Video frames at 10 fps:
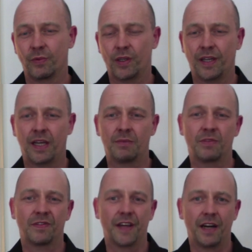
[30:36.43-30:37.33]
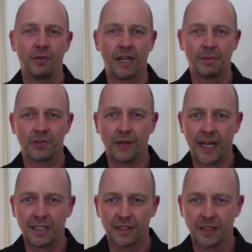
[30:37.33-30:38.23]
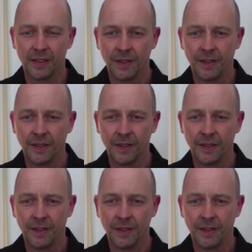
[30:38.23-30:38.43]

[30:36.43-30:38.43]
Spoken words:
one hand, very abstract,